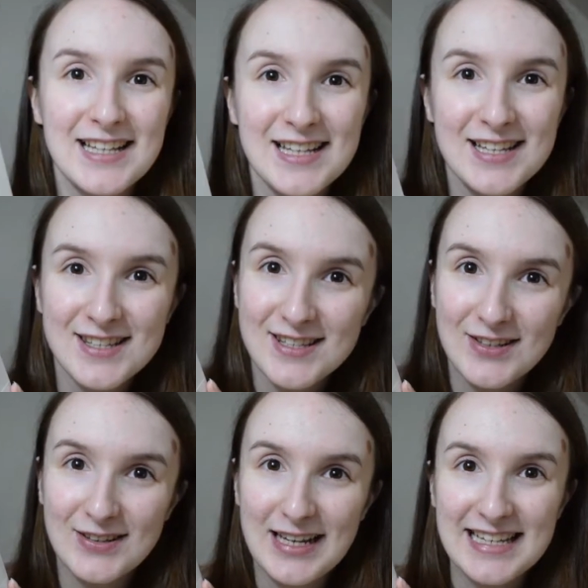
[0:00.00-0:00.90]

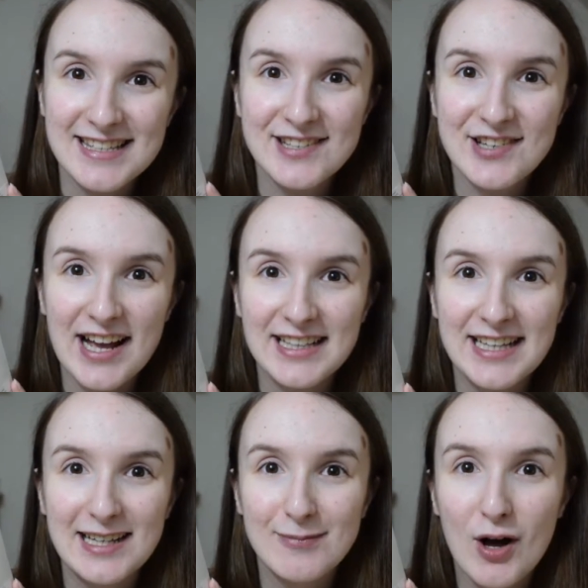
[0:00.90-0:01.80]
So it's the Jaclyn
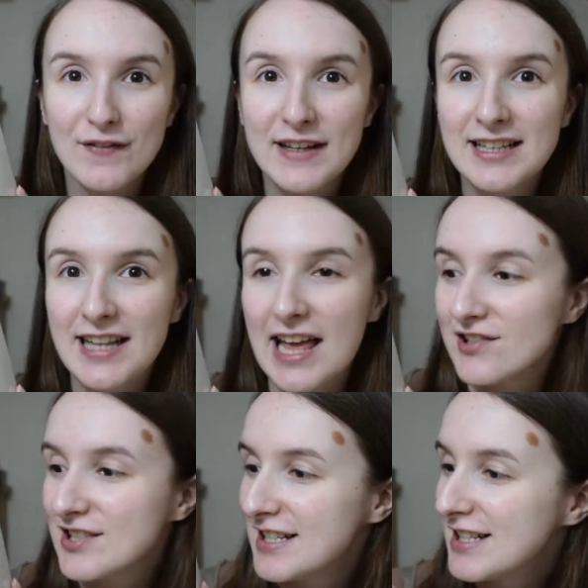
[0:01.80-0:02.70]
Morphe
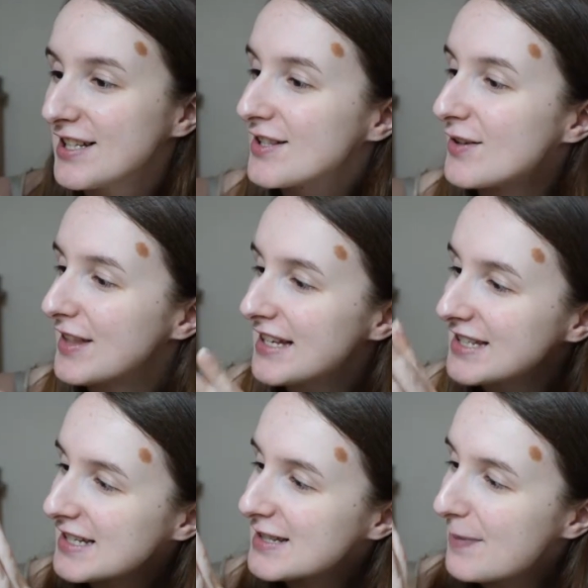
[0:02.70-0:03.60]
collection. So this
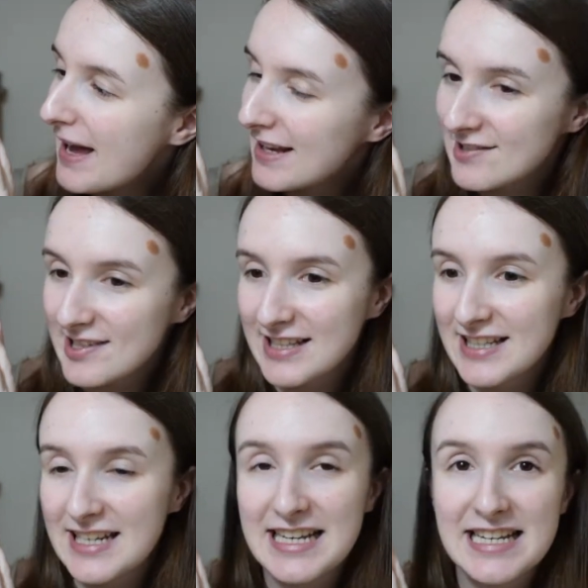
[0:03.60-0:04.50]
is the packaging.
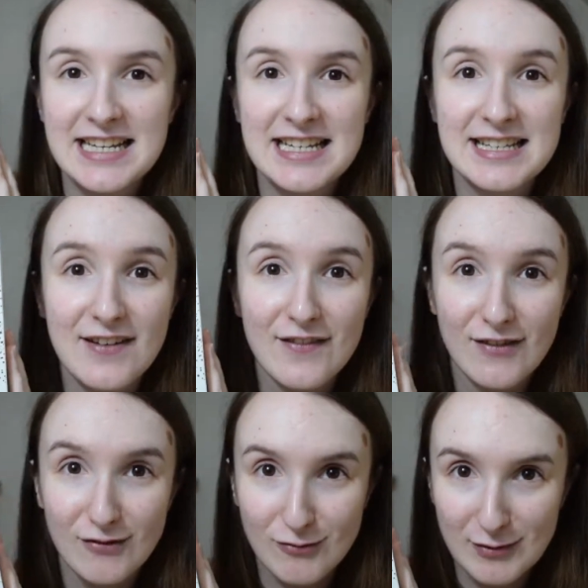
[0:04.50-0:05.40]
It is
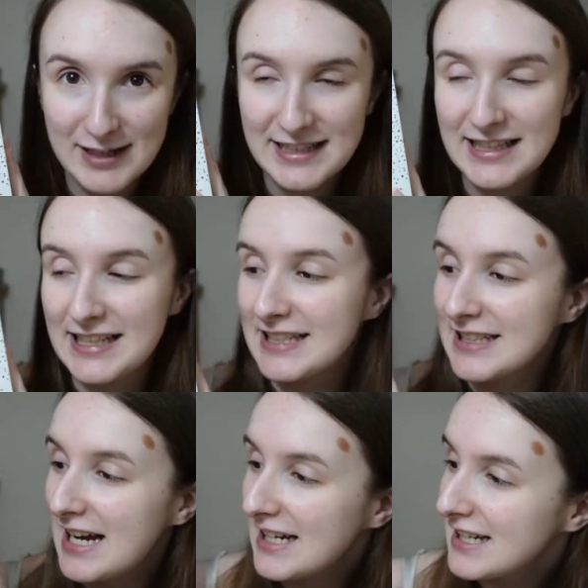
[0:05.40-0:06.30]
really
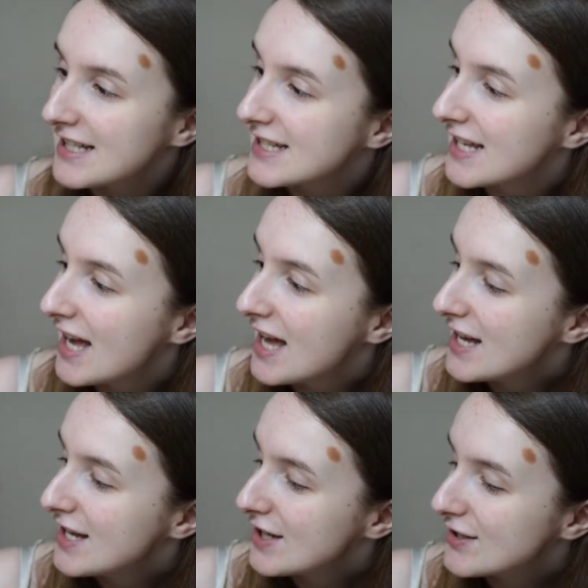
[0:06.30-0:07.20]
nice.
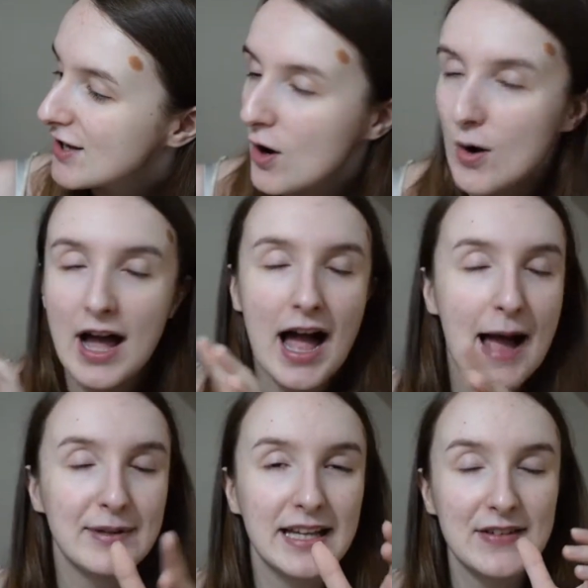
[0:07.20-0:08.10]
So I
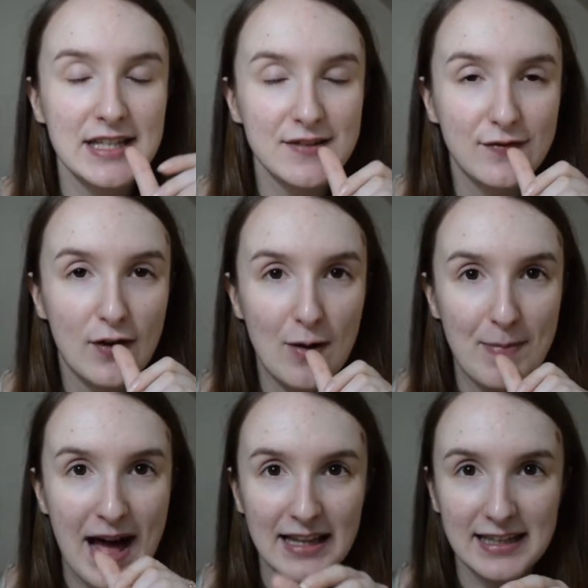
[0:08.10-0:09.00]
believe it's 4
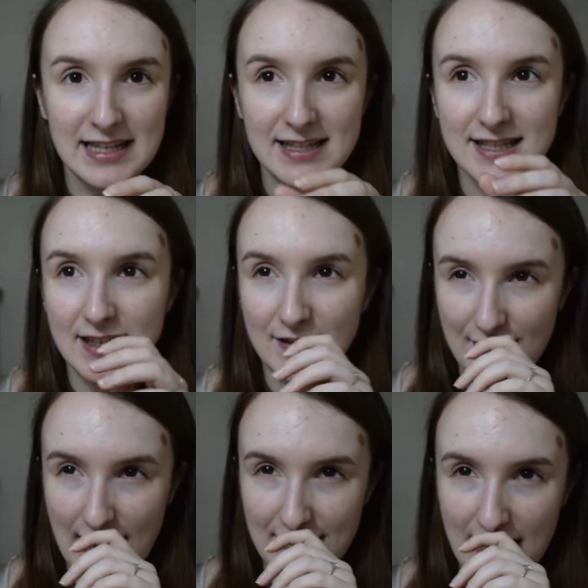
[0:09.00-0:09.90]
palettes of
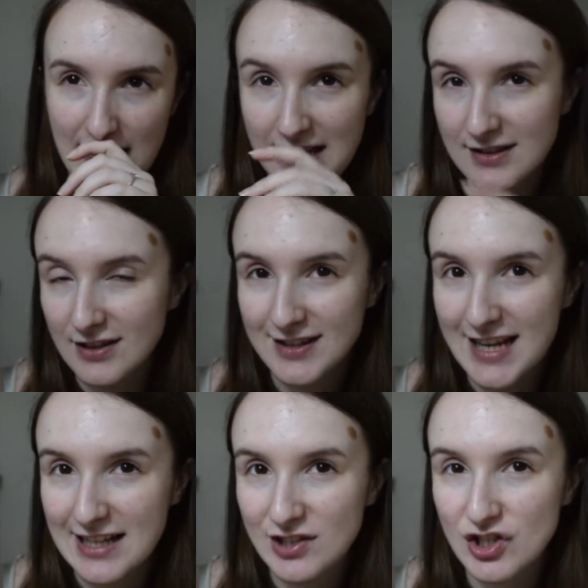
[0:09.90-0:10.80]
either 8 or
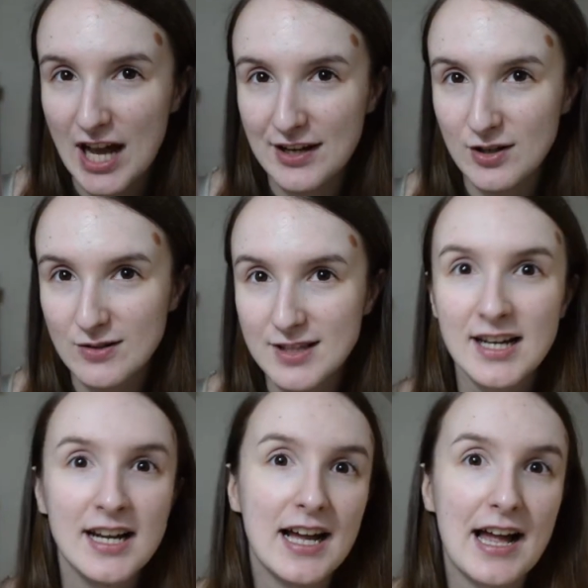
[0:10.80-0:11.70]
10 shadows,
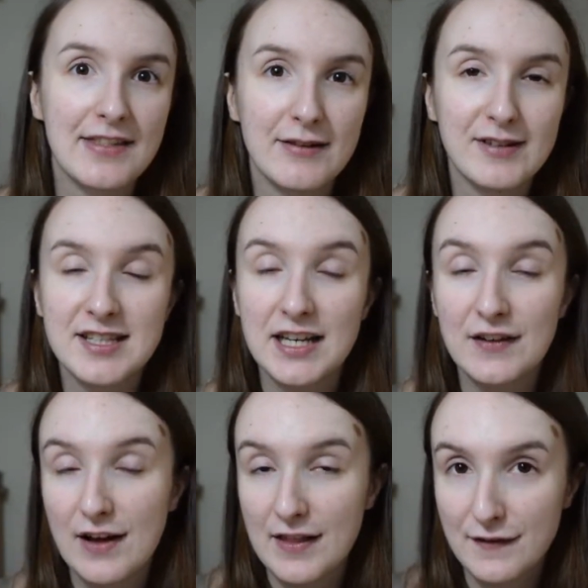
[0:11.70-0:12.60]
and they retail
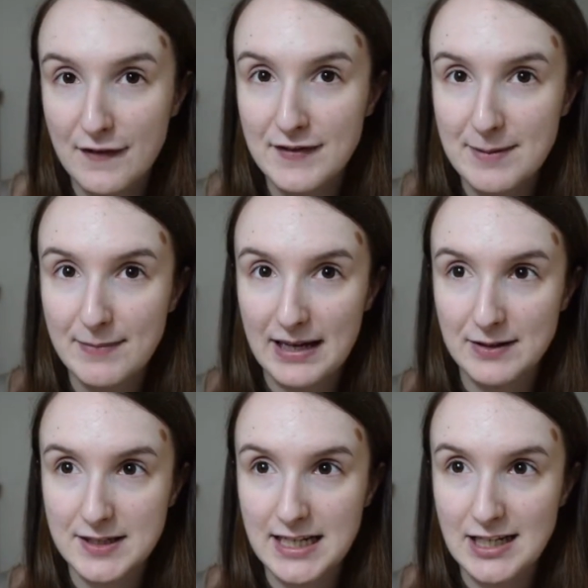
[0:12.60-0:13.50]
for either
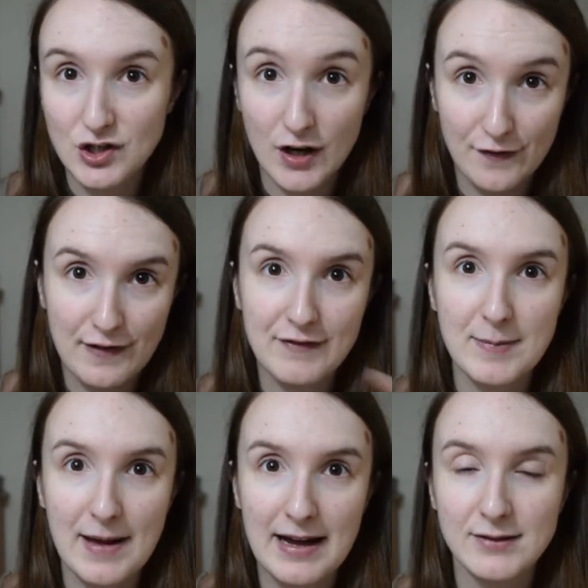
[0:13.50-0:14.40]
£15 each or
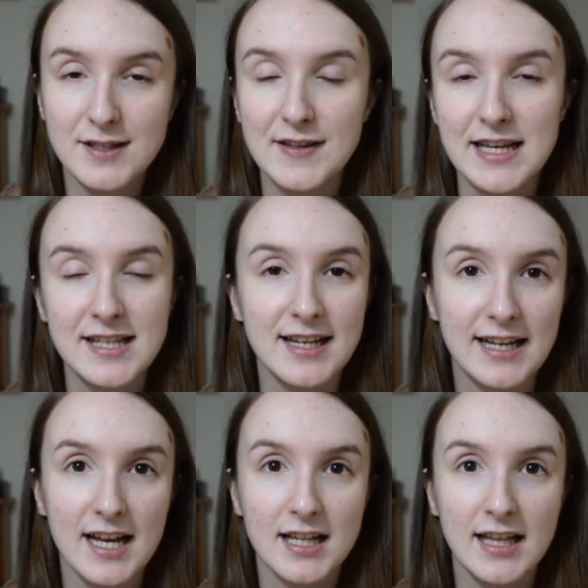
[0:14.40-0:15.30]
£50 for the
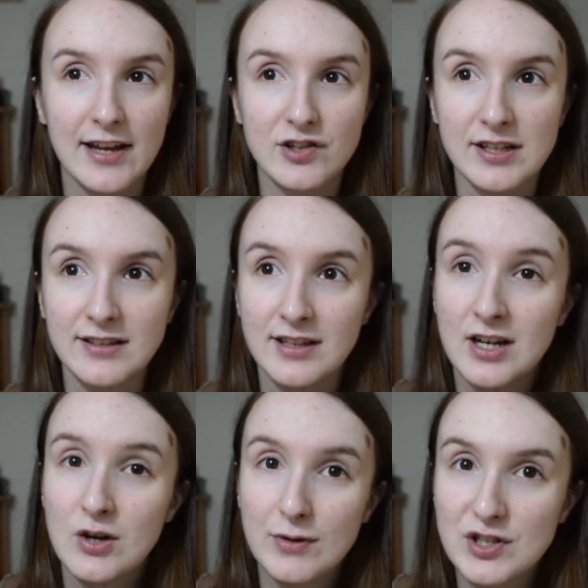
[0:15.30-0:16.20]
entire collection,
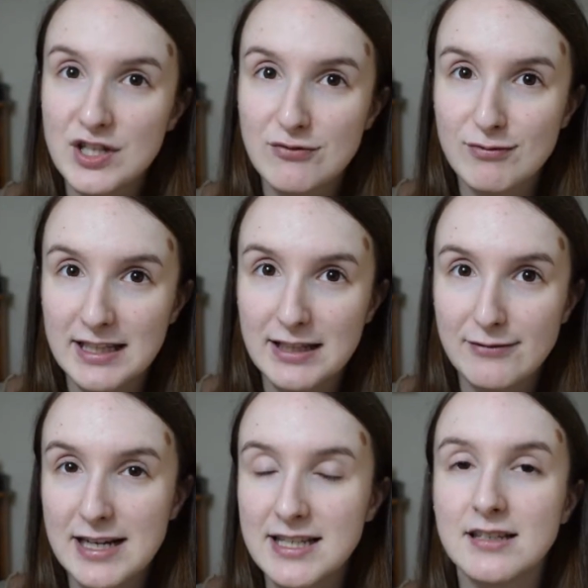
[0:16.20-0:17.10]
which is really
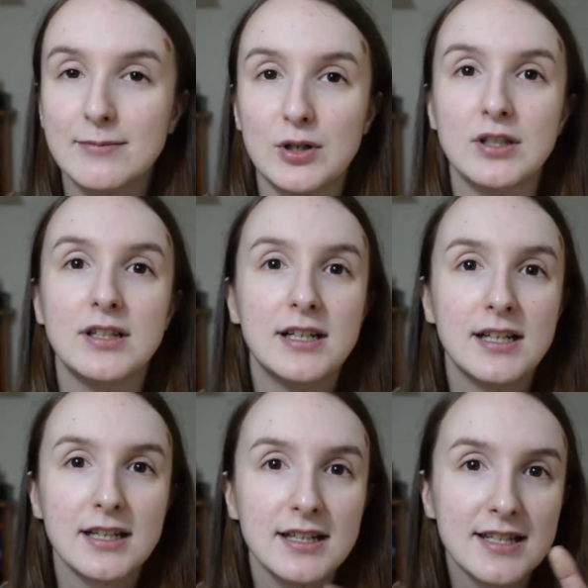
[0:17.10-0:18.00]
reasonable
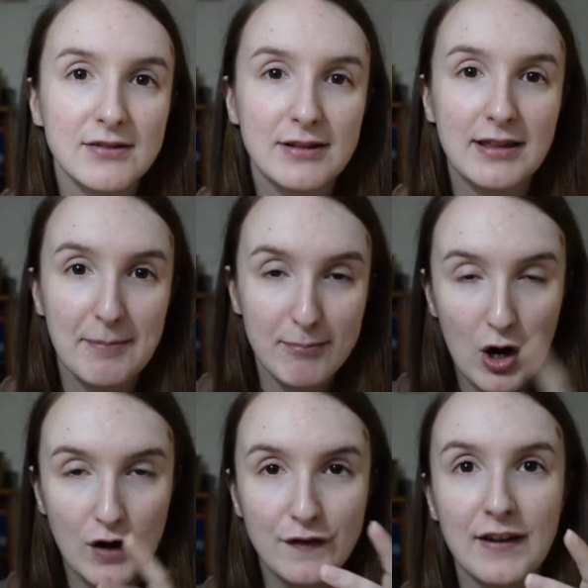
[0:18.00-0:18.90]
considering like
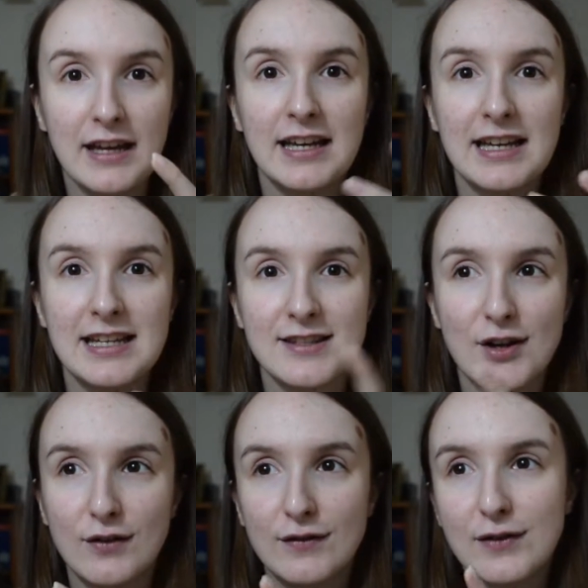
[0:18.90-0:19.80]
Morphe is
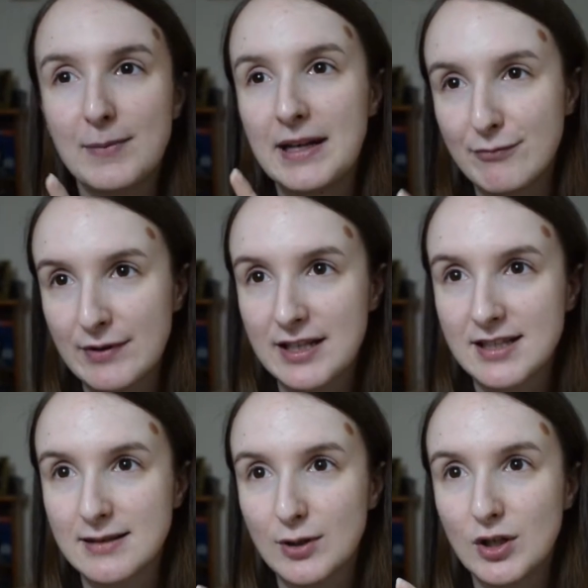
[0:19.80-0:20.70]
known for being
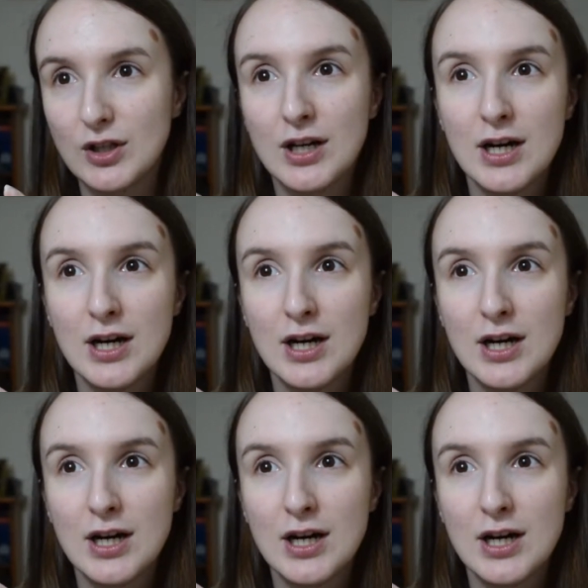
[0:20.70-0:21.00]
reasonable.